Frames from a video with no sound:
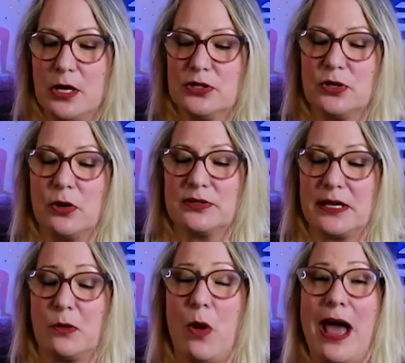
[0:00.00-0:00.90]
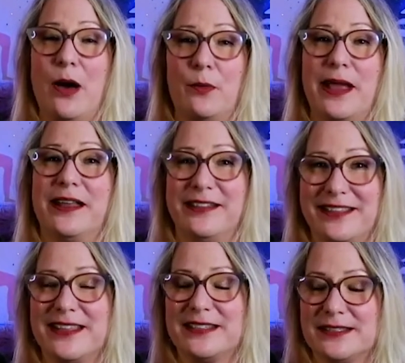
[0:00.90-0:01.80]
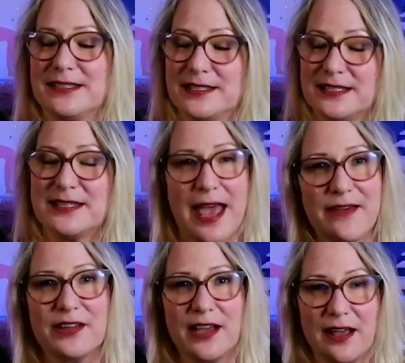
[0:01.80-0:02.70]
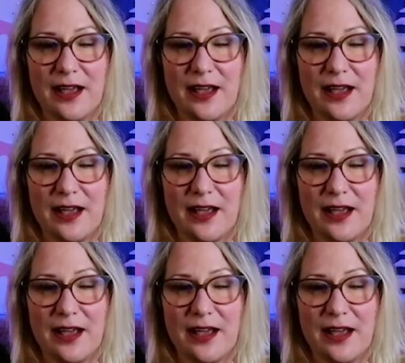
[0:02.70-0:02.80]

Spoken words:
So I was like, wow, man, this is heavy.